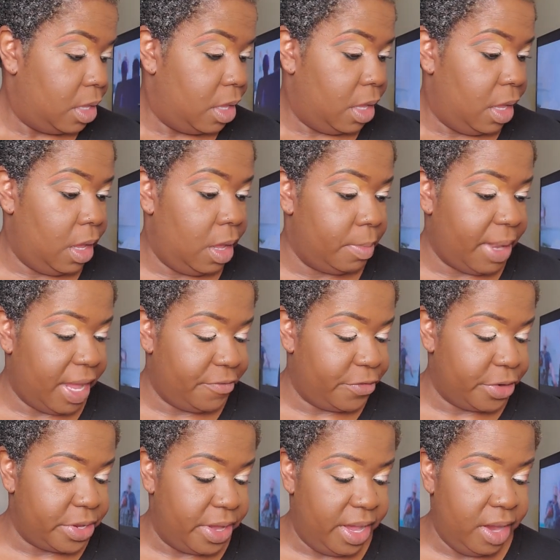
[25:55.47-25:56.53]
Like for
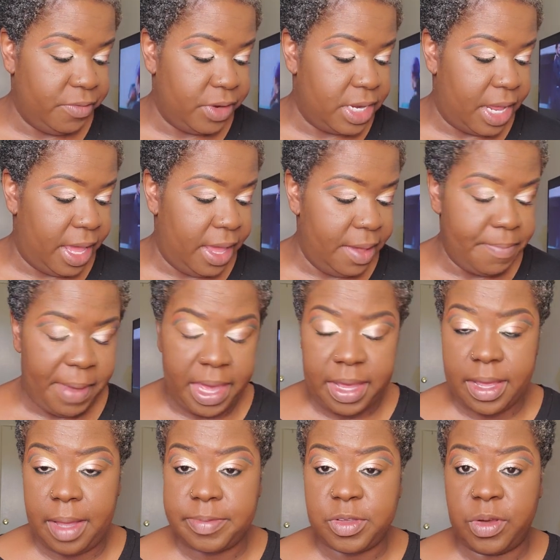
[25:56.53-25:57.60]
your everyday
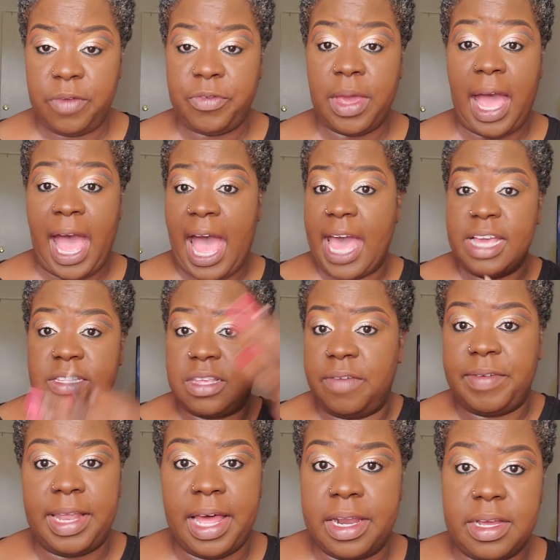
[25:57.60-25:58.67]
makeup. So if your eyes
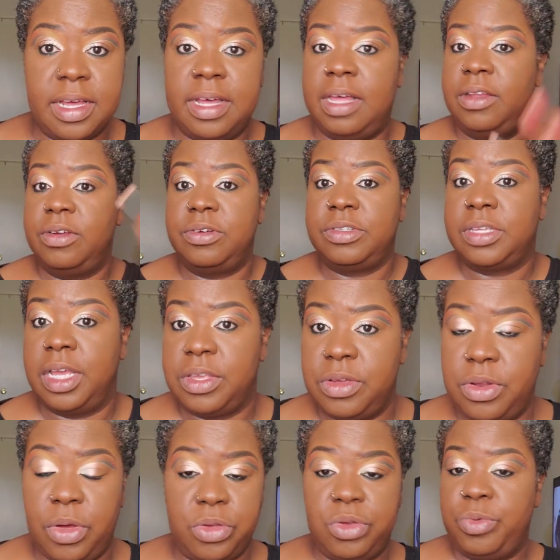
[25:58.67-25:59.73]
have a lot of colors and
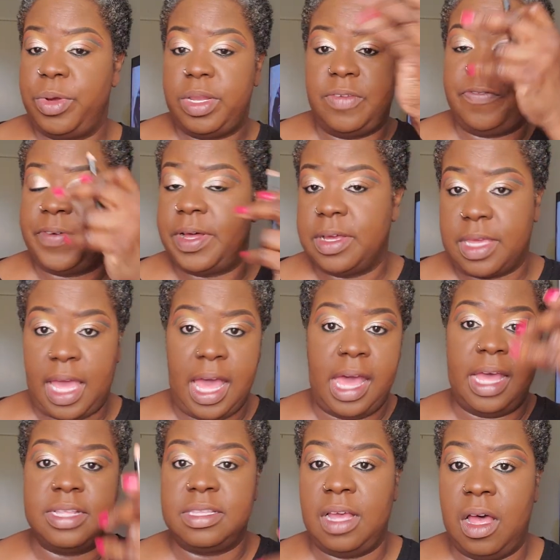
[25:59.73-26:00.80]
you really funk your
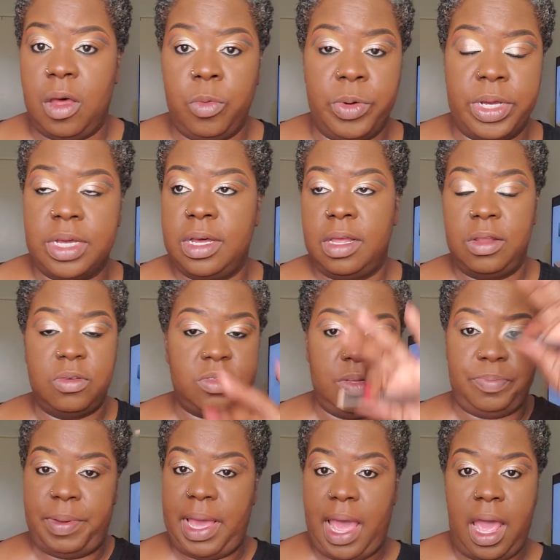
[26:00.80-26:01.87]
eyes out with colors
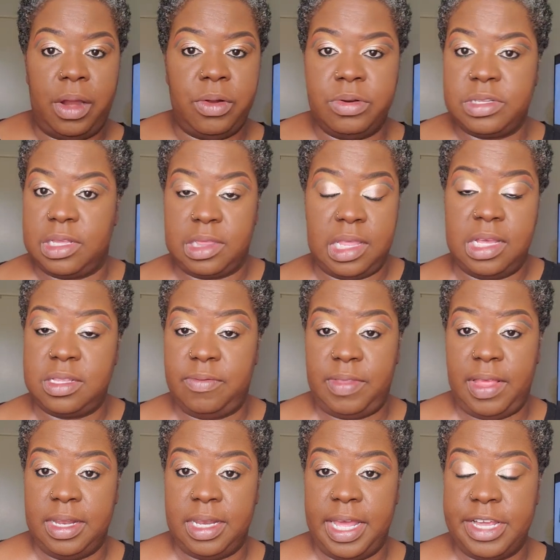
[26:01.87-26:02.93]
and patterns and things of
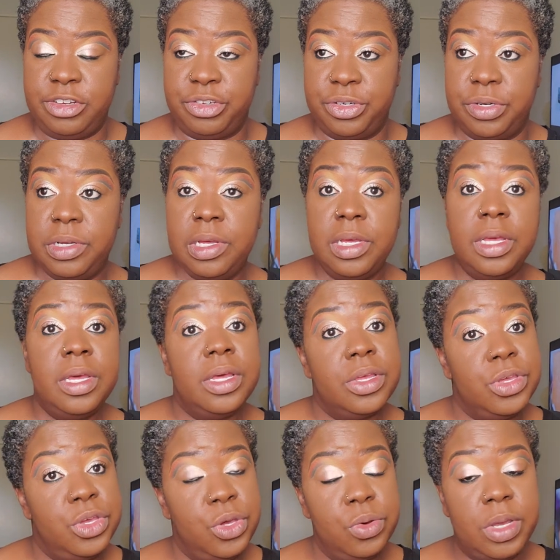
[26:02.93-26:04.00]
nature,
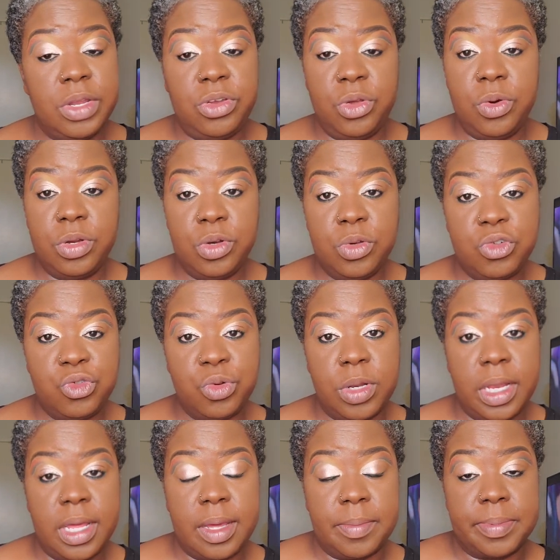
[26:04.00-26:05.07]
you can do a neutral
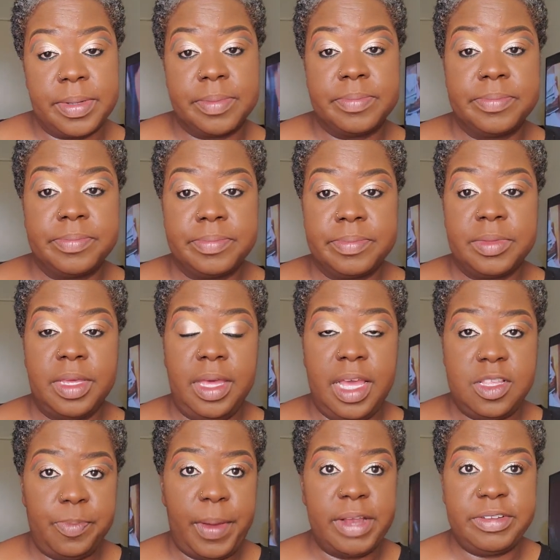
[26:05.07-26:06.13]
lip.
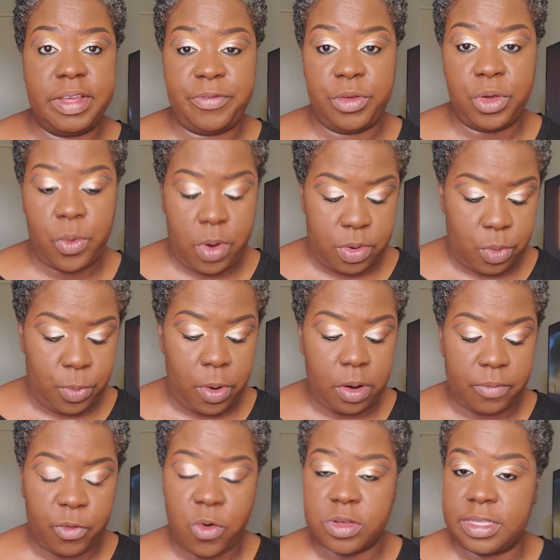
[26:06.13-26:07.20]
Especially if you're going to work,
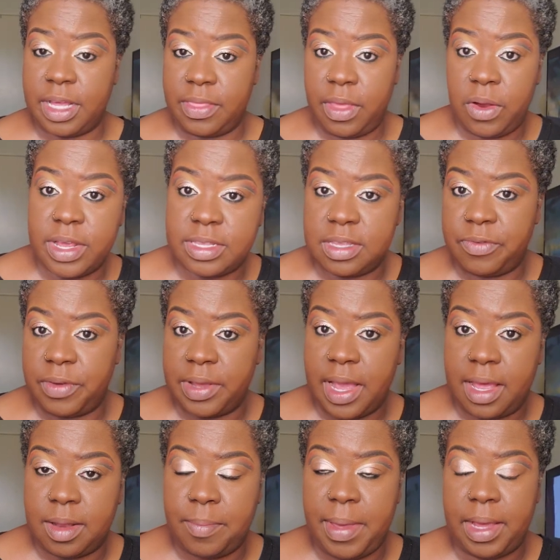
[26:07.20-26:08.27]
of course. Now there is different
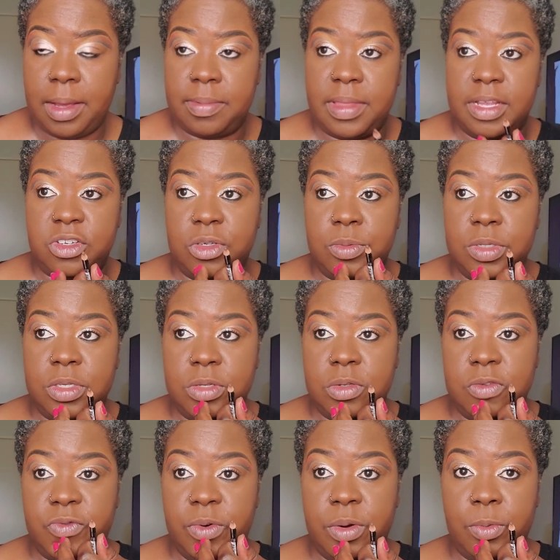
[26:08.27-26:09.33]
kind of makeup that you would
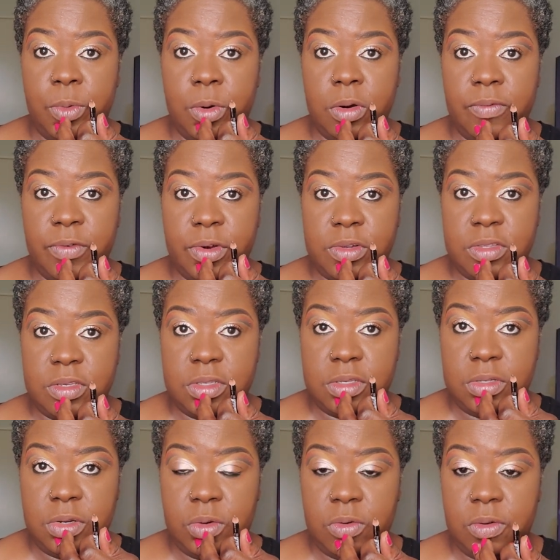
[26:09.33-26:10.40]
use for work versus,
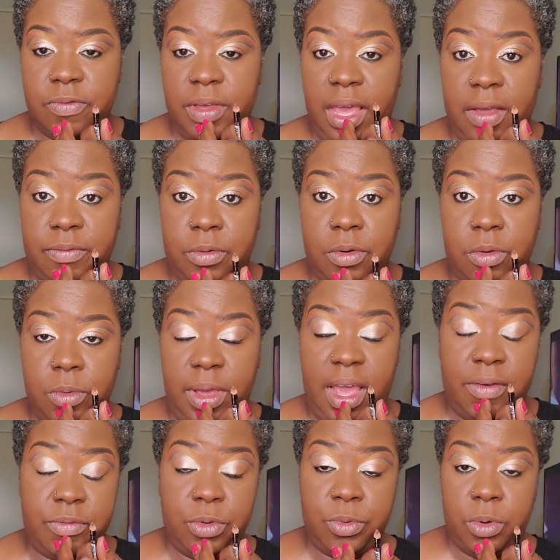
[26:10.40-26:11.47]

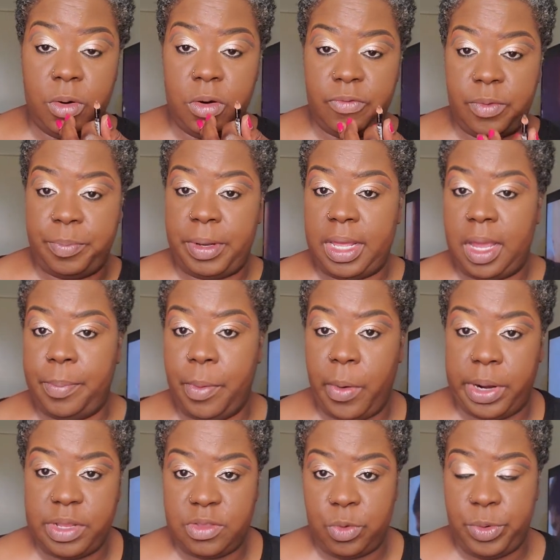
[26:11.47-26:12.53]
after work for play
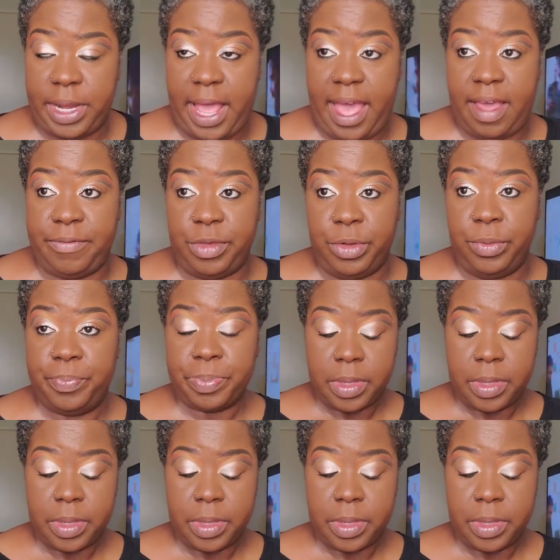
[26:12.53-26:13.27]
parties or what have you.